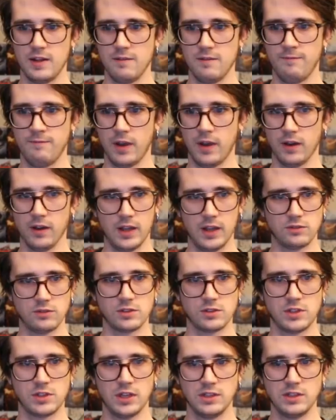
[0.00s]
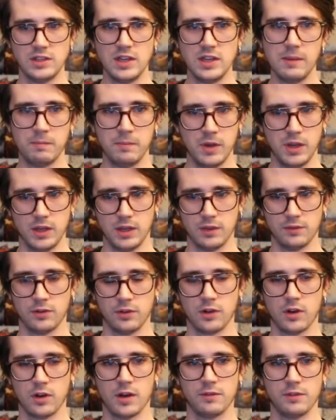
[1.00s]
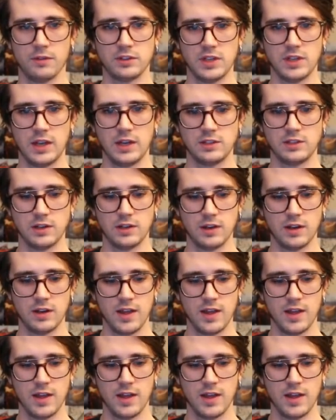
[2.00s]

very interesting, deep, meaningful conversation.